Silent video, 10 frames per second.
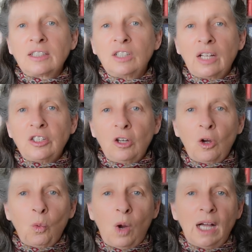
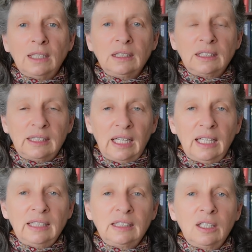1901
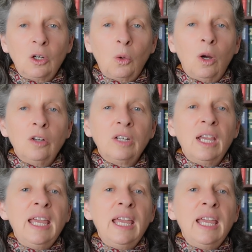says, quote,